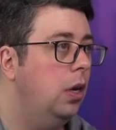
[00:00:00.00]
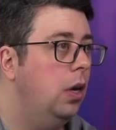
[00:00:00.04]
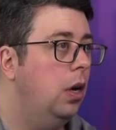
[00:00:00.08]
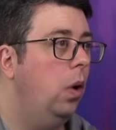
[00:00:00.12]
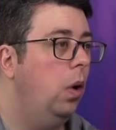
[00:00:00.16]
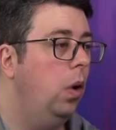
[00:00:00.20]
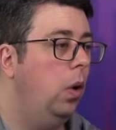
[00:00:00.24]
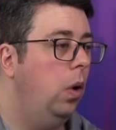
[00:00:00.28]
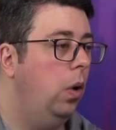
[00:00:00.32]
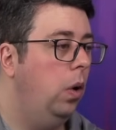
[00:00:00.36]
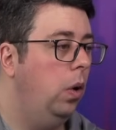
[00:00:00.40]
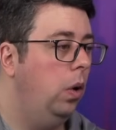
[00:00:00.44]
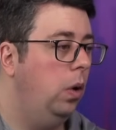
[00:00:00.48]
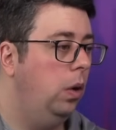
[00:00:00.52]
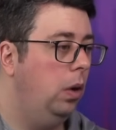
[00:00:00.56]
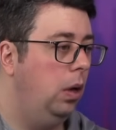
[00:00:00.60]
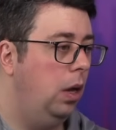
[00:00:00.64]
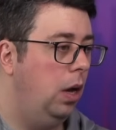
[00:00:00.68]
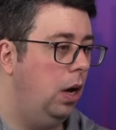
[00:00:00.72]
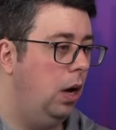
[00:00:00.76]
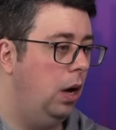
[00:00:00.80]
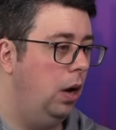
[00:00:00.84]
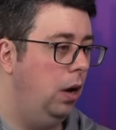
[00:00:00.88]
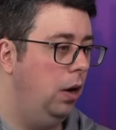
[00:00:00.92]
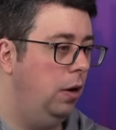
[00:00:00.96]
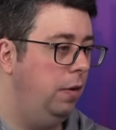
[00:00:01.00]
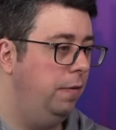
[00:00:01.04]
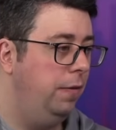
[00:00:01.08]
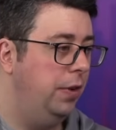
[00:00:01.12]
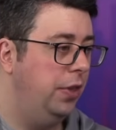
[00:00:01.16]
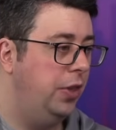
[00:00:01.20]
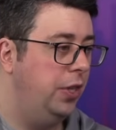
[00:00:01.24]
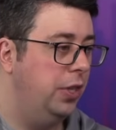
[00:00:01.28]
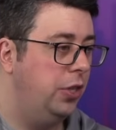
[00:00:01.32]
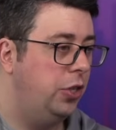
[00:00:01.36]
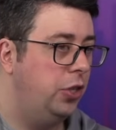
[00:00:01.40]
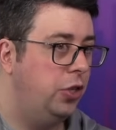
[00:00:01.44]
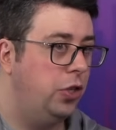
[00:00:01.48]
all over
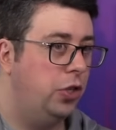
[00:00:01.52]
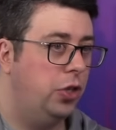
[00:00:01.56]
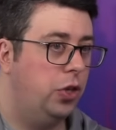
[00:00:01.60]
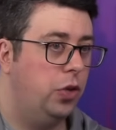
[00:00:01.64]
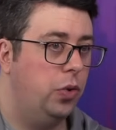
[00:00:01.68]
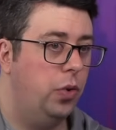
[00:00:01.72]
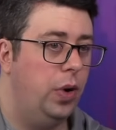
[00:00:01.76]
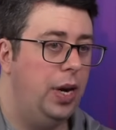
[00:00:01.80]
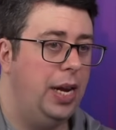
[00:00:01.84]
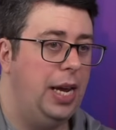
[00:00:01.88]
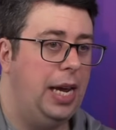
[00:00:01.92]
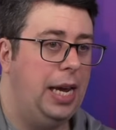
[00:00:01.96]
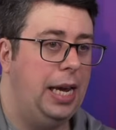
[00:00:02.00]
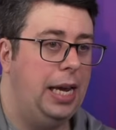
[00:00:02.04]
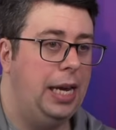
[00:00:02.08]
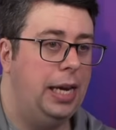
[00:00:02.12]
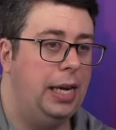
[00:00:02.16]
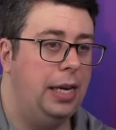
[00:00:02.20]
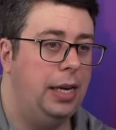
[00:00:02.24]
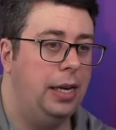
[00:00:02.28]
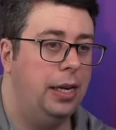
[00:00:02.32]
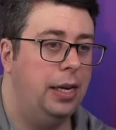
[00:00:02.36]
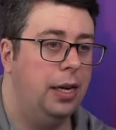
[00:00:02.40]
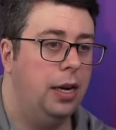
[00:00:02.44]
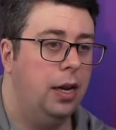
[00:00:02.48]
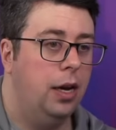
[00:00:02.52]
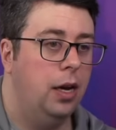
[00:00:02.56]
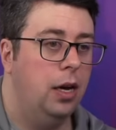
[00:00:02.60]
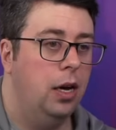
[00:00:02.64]
the screen.